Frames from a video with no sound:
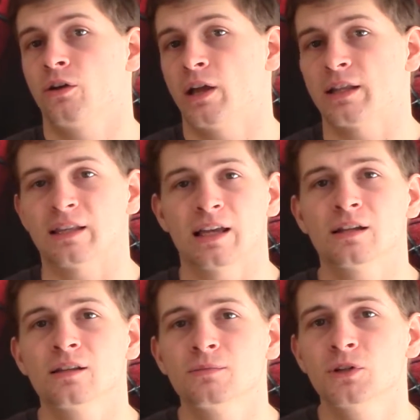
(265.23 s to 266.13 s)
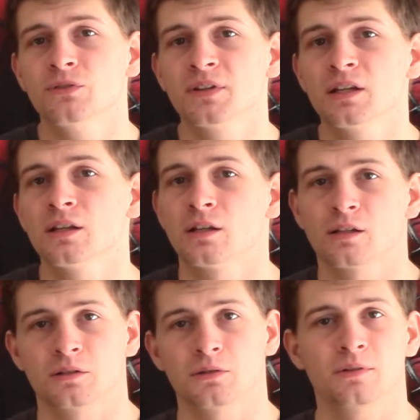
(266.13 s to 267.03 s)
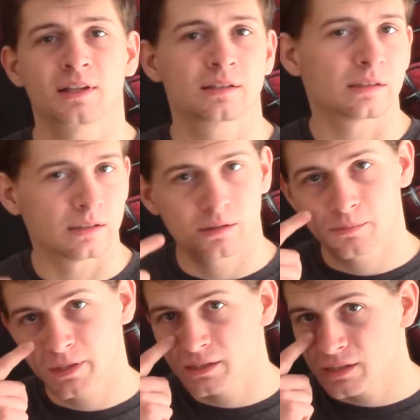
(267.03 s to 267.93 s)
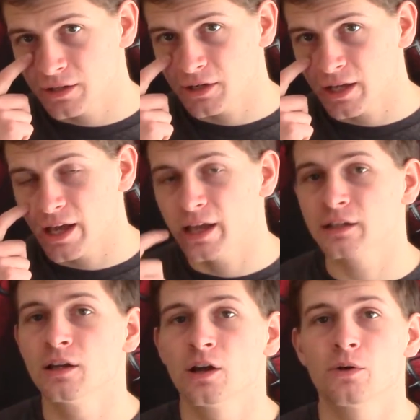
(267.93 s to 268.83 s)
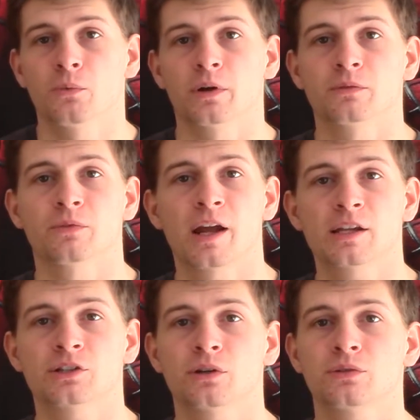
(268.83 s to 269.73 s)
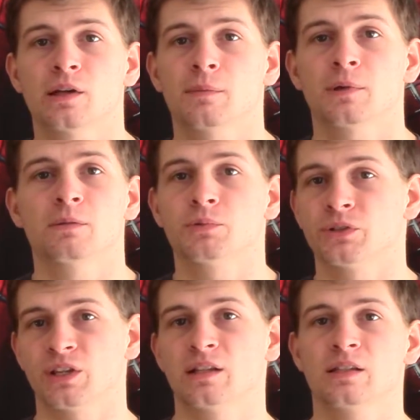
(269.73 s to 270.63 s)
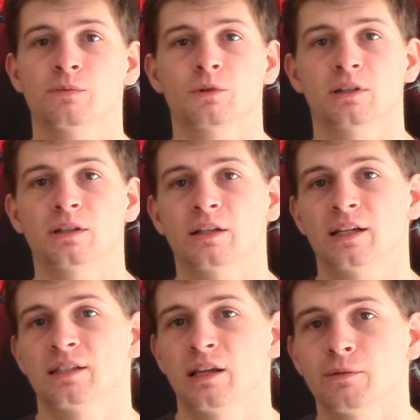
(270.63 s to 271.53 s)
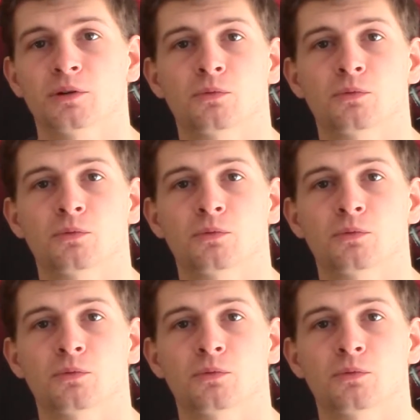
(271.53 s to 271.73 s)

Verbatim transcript: at the end of the movie, Luke gets a little bit teary-eyed when Rey shows up and presents him with the lightsaber.